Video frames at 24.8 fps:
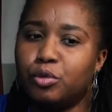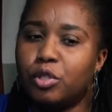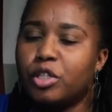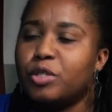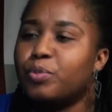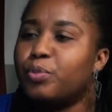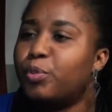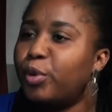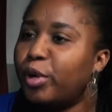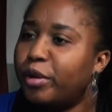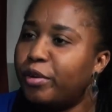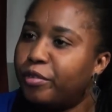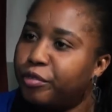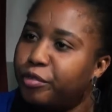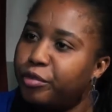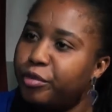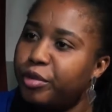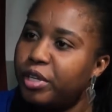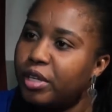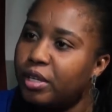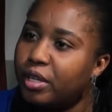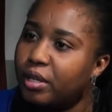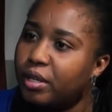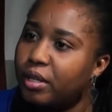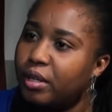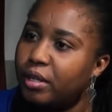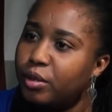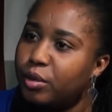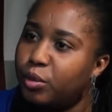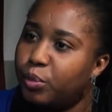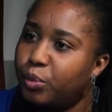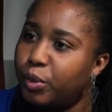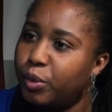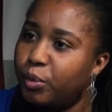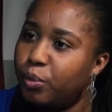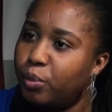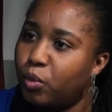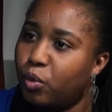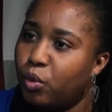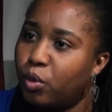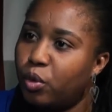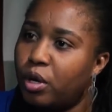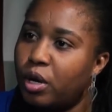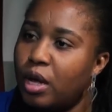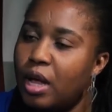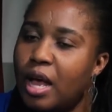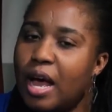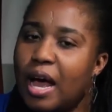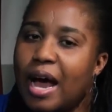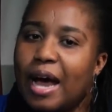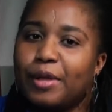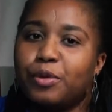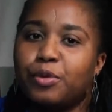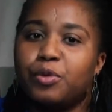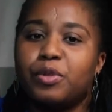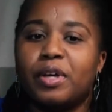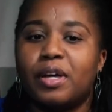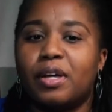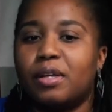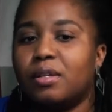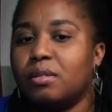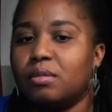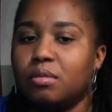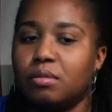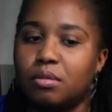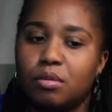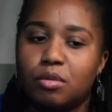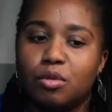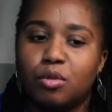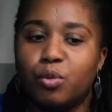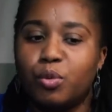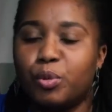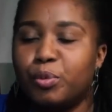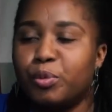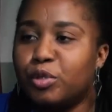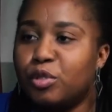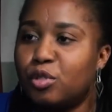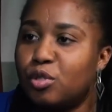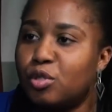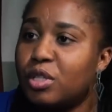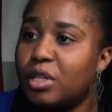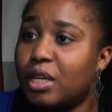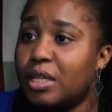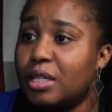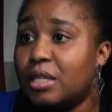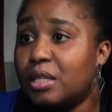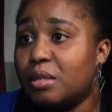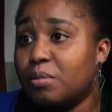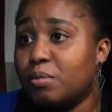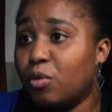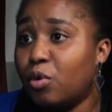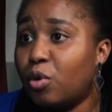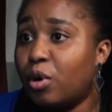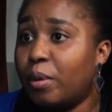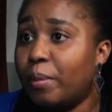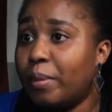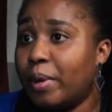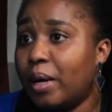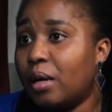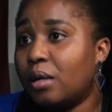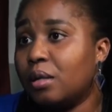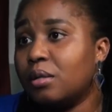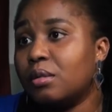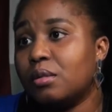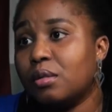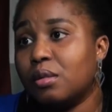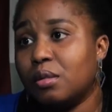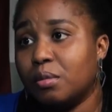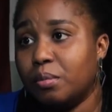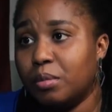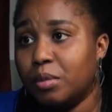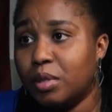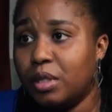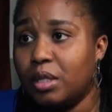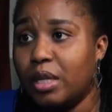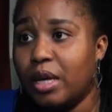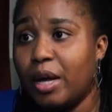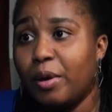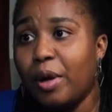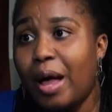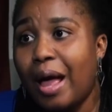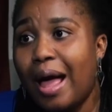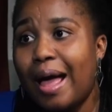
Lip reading: just break free a little bit more. I know that, with producers, it's more about the money.